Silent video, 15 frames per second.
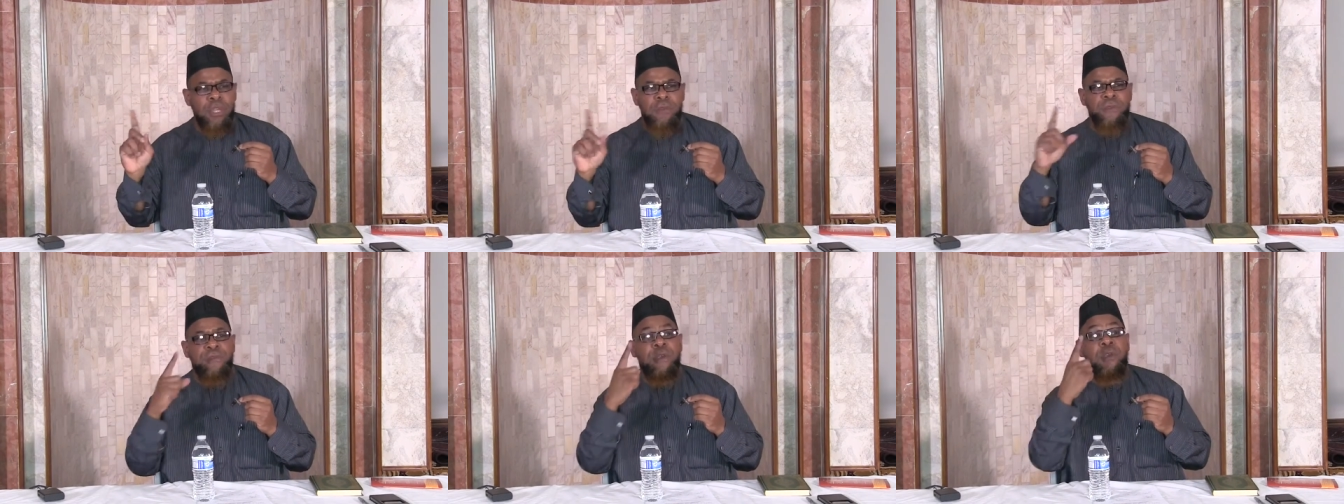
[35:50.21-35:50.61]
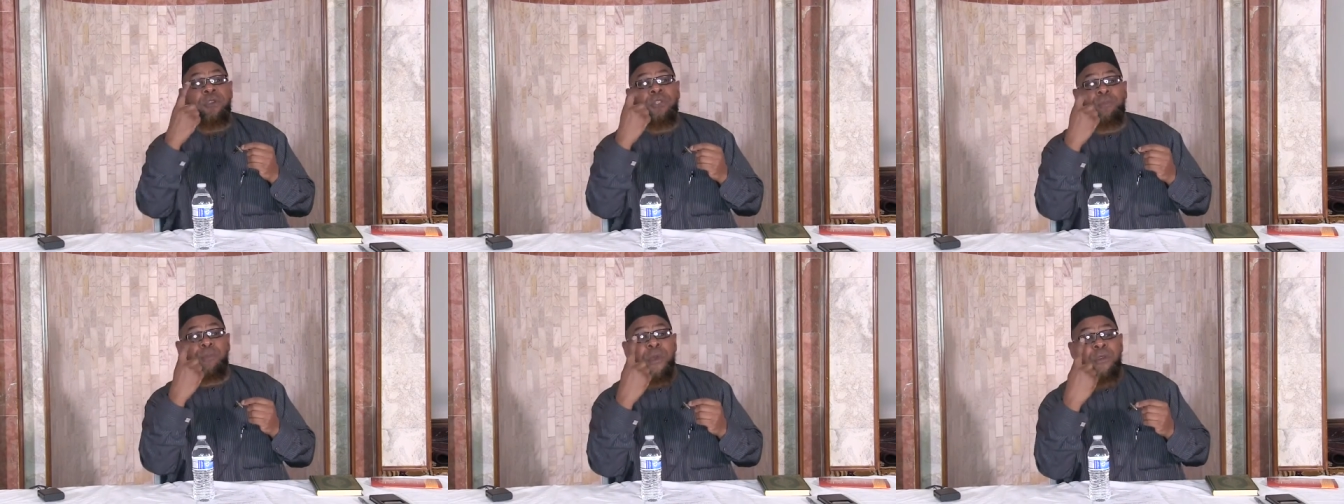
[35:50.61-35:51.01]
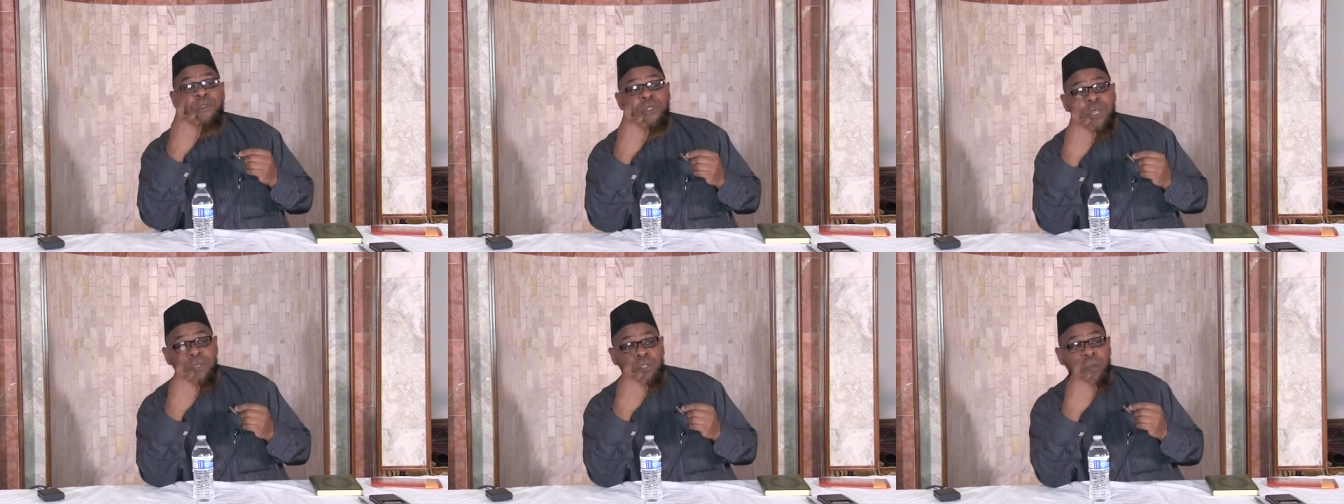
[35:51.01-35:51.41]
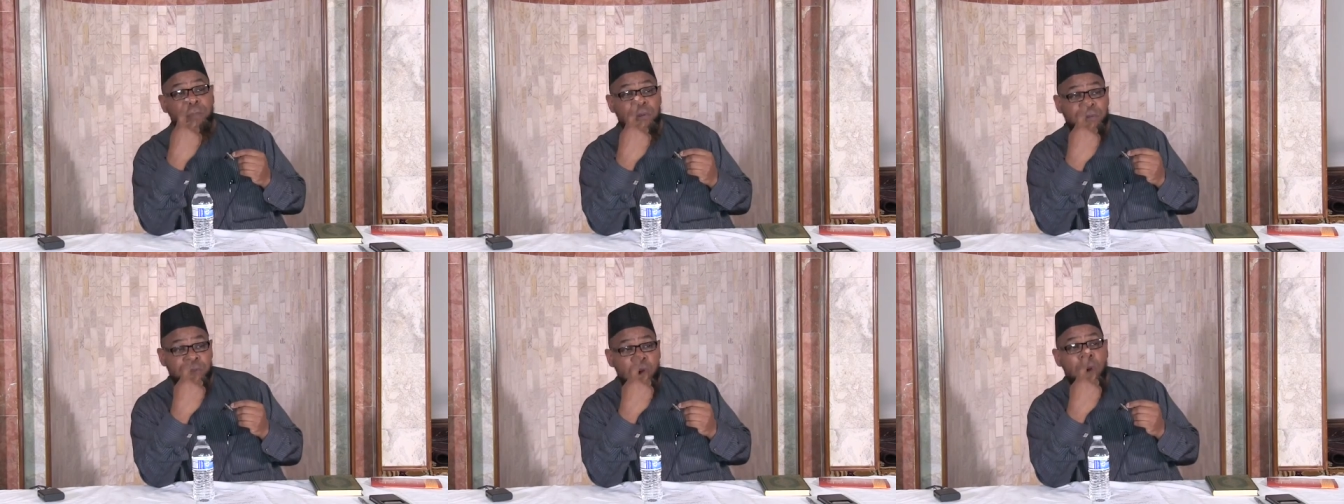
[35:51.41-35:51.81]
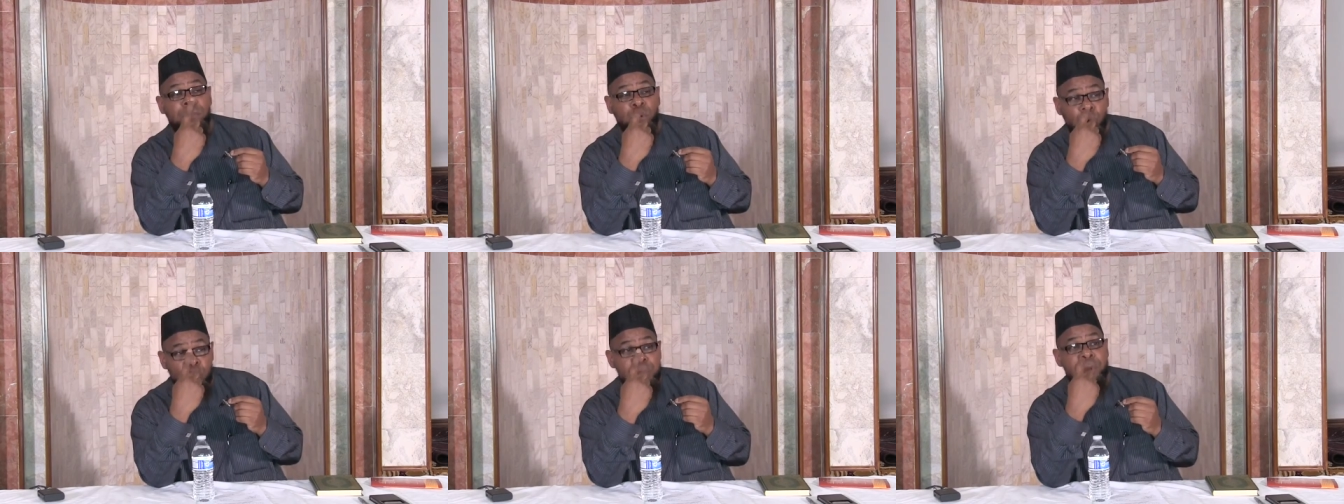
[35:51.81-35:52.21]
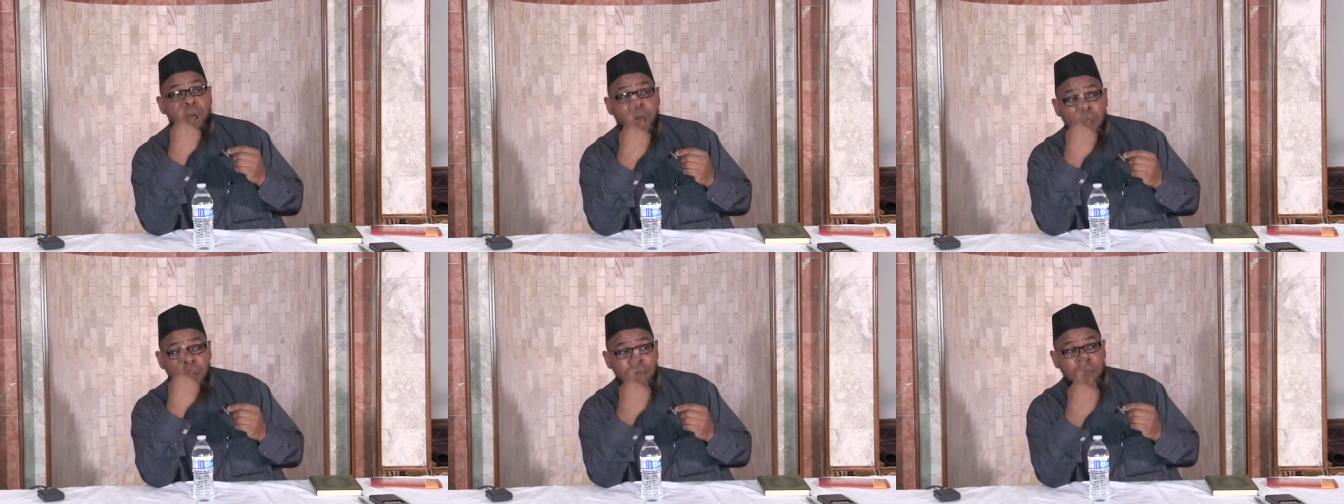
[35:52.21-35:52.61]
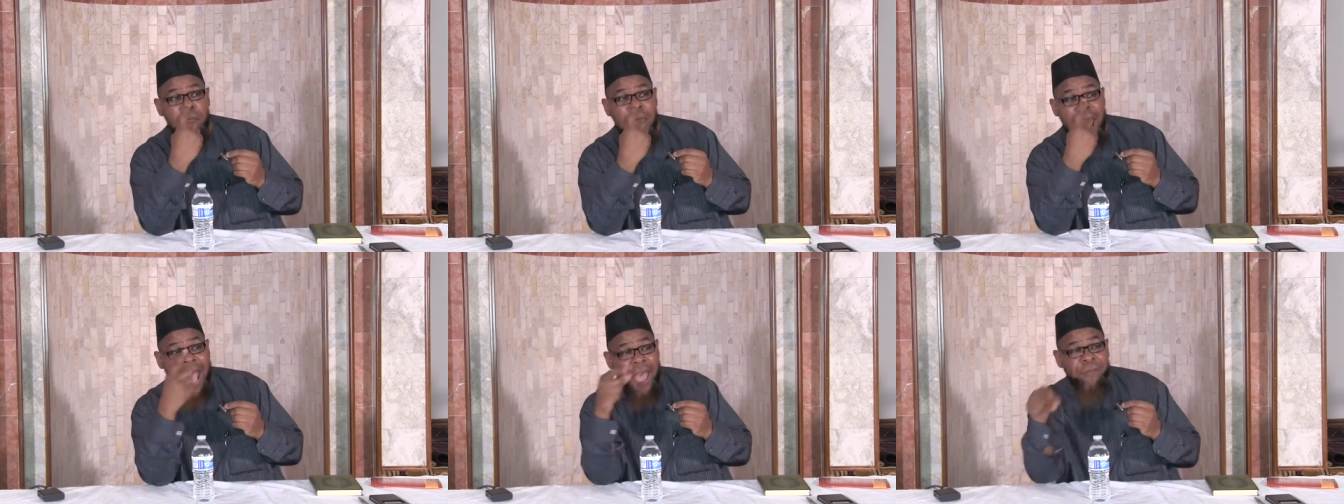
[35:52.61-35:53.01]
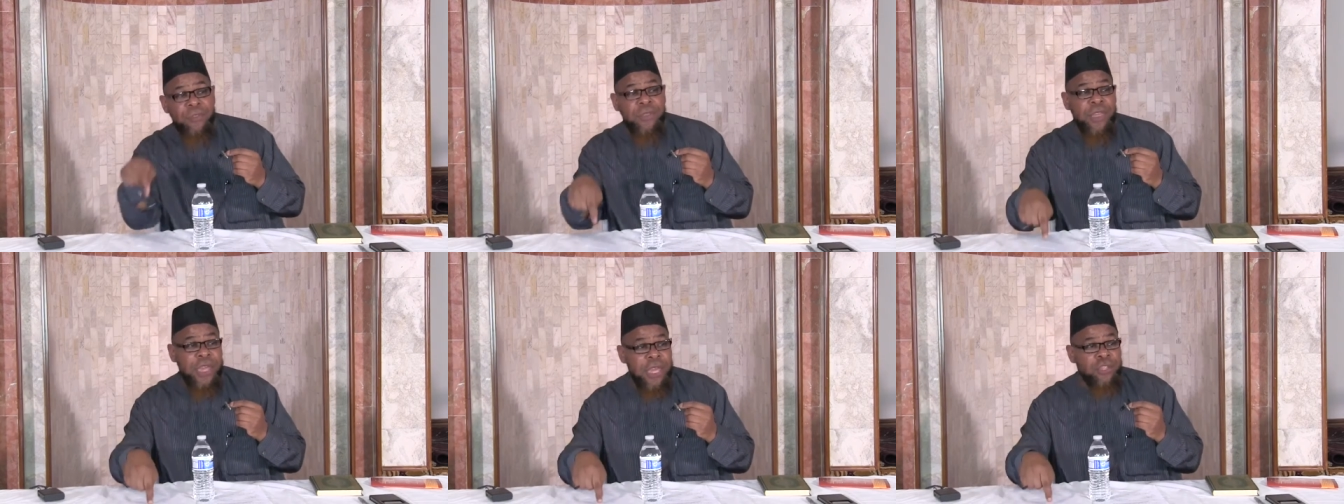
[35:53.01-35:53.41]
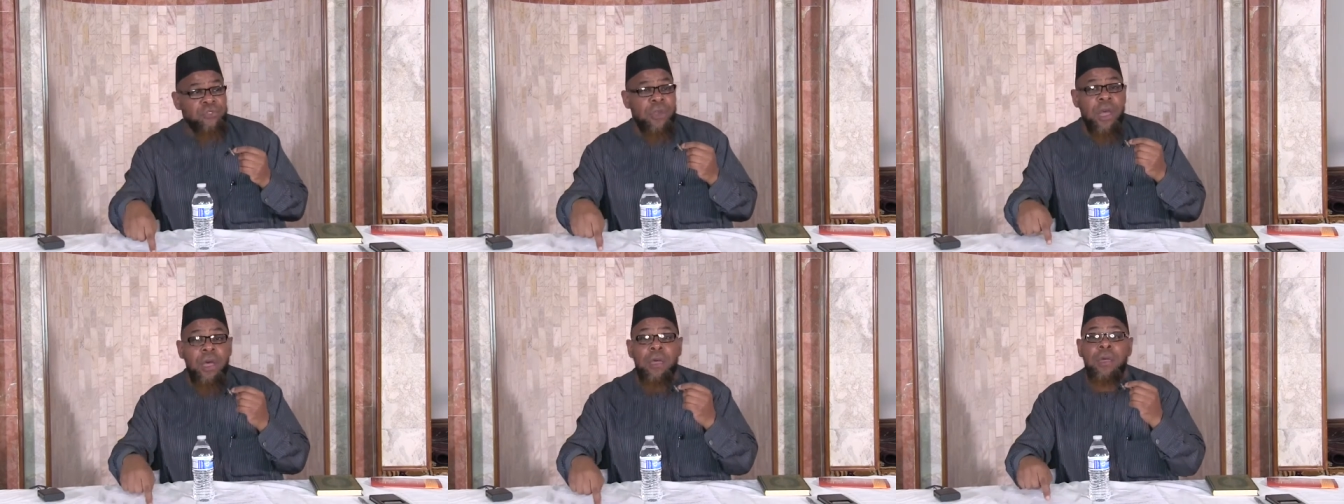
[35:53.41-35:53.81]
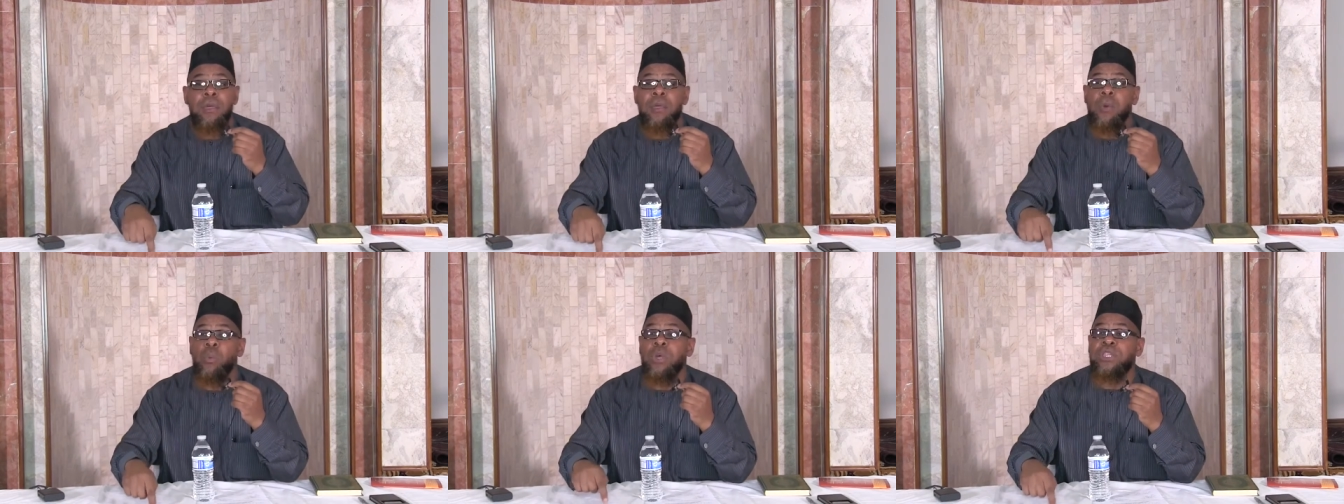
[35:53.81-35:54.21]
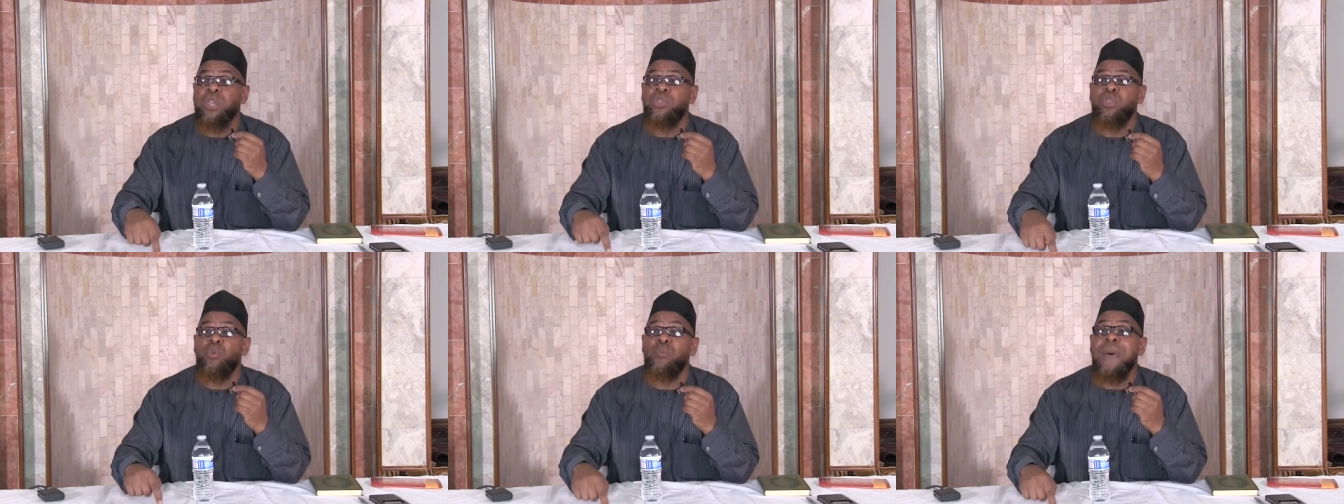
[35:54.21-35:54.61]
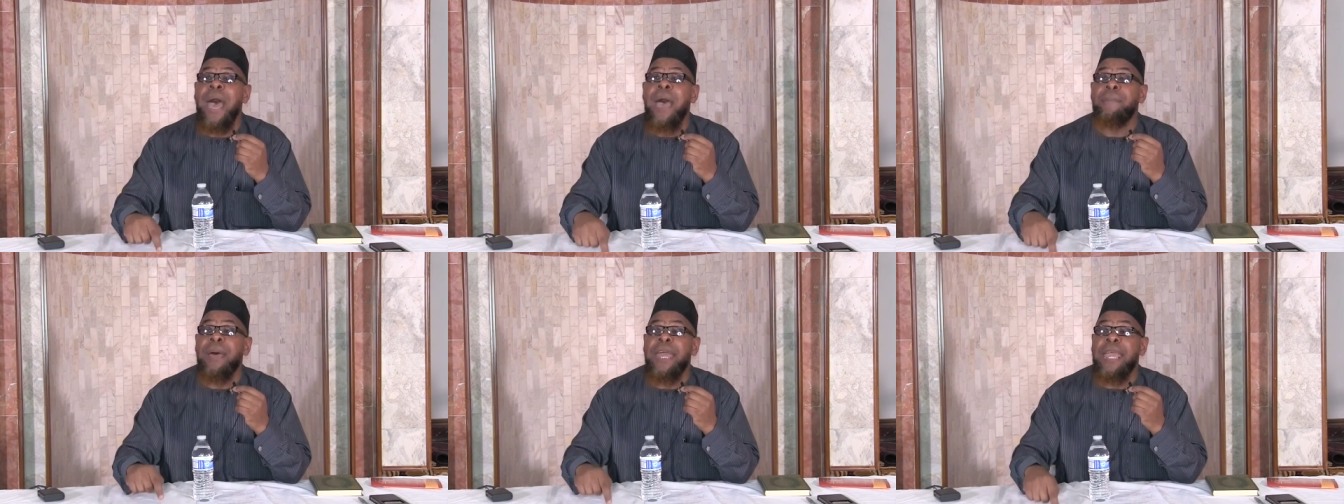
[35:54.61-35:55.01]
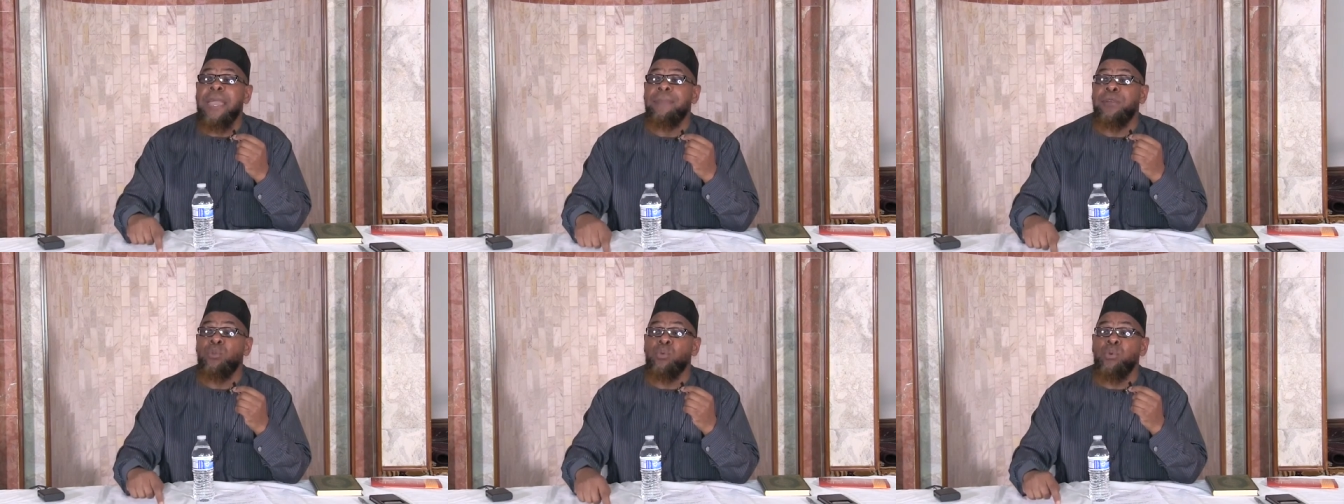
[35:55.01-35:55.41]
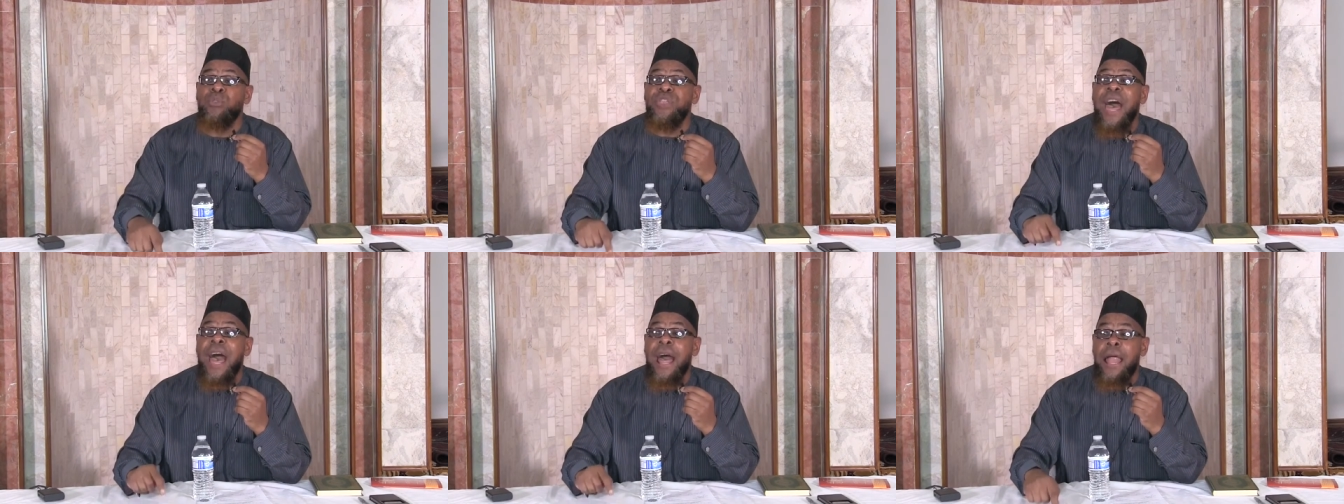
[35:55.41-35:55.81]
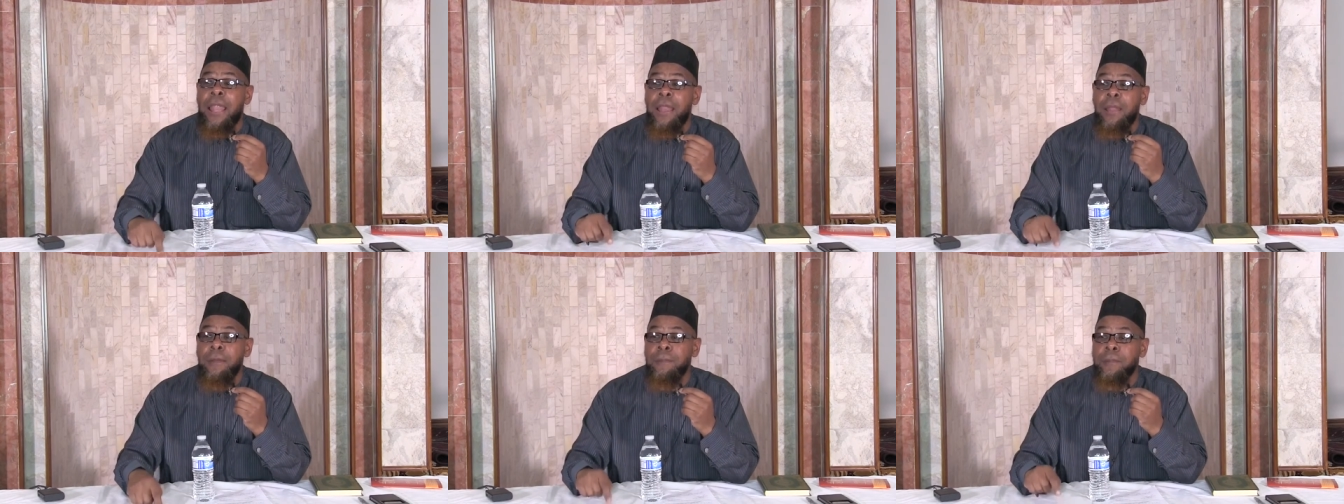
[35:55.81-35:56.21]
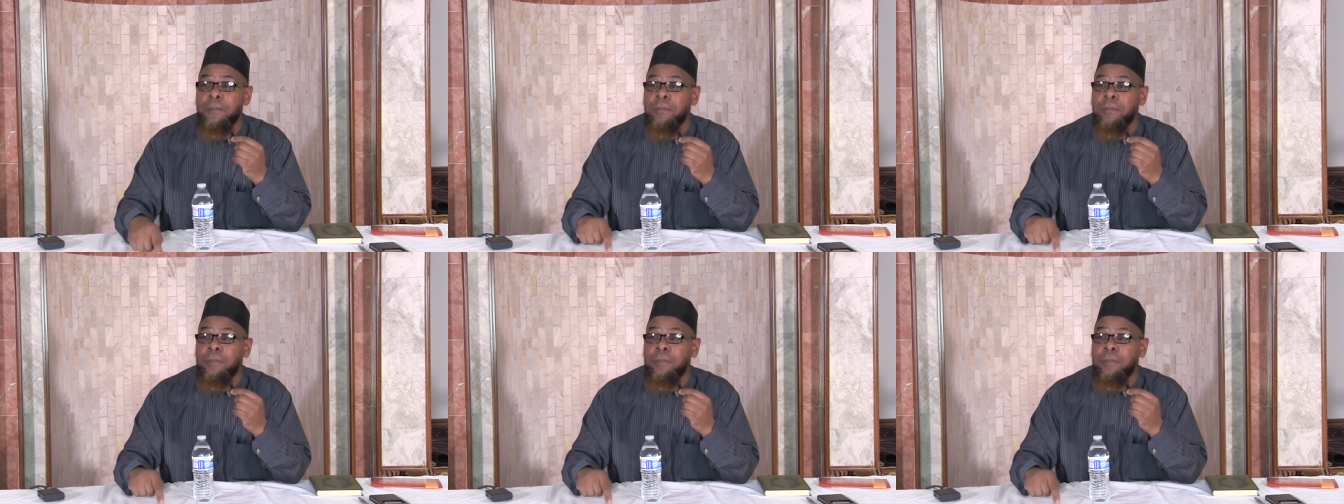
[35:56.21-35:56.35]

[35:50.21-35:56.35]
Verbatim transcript: The first person to perform Umrah after the Hijrah was Thumama ibn Uthal.